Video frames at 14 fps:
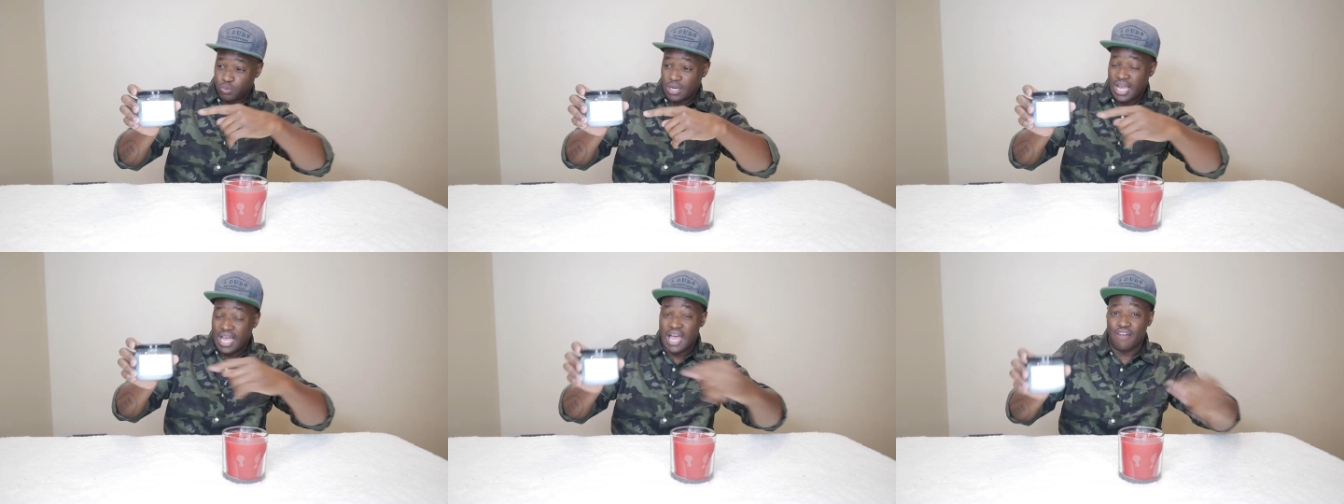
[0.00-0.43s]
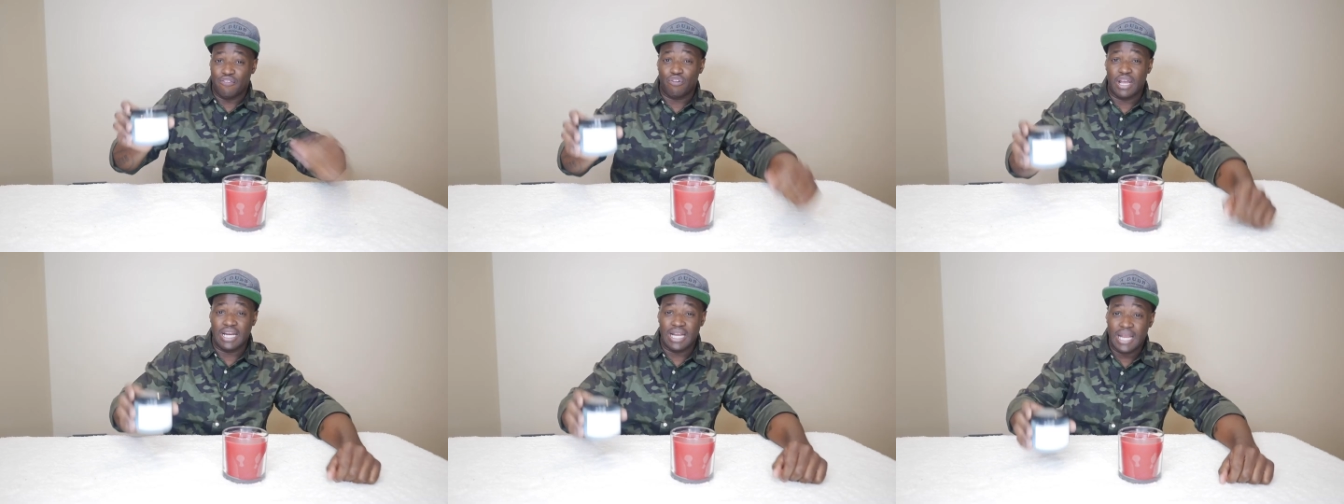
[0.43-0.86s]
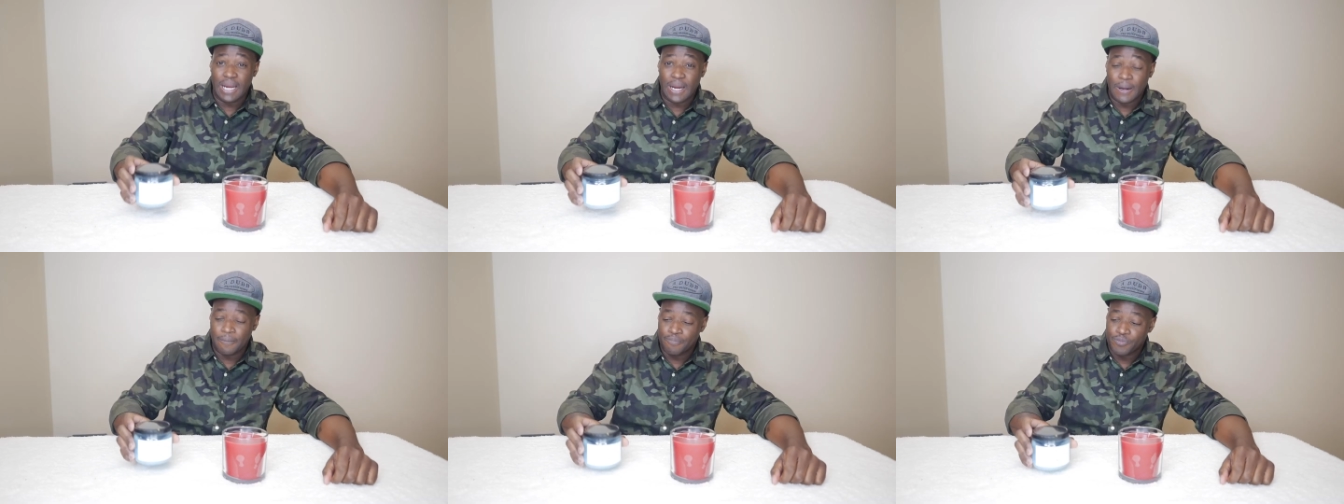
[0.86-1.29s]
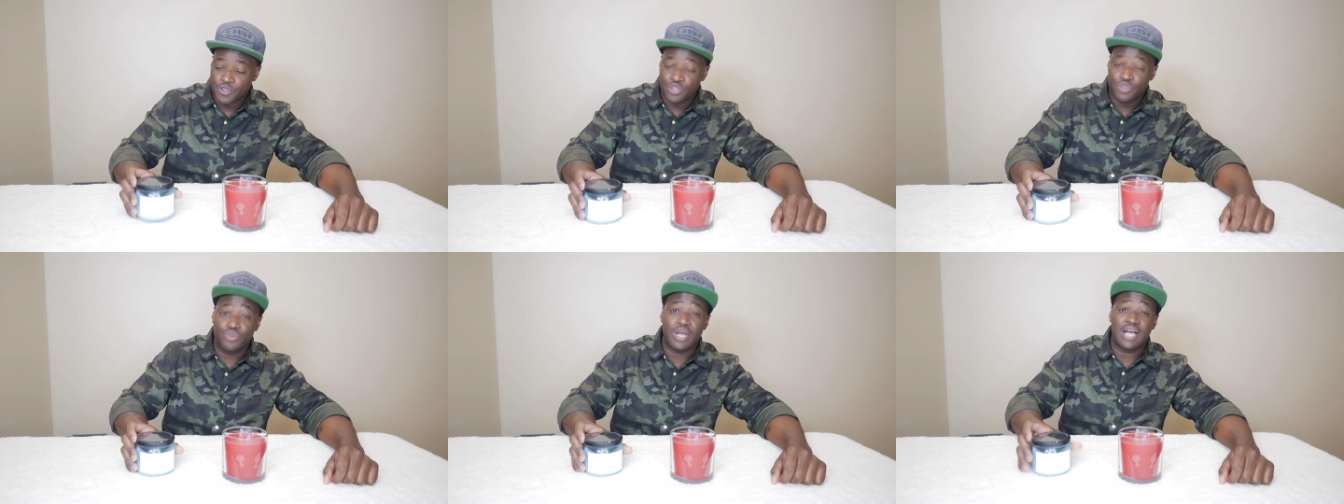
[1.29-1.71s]
what I have right here.
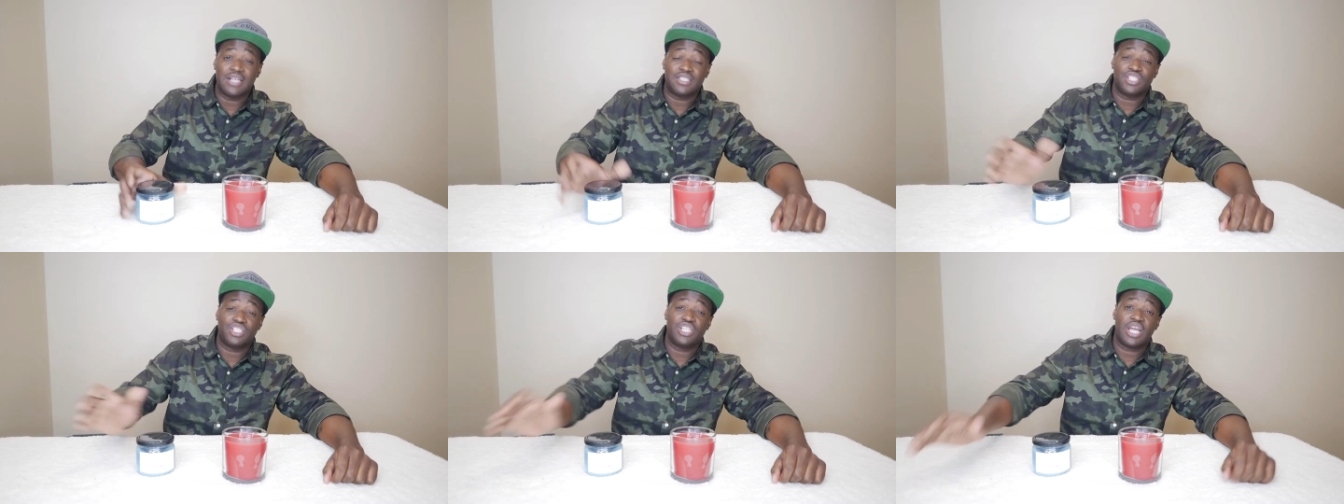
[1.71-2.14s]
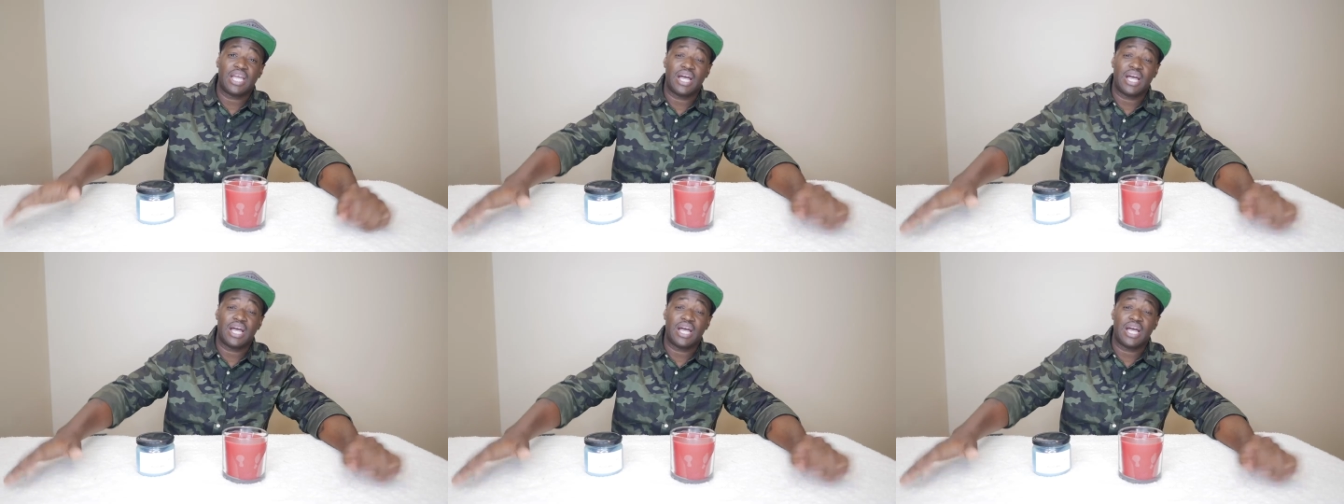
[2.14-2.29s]
You guys should check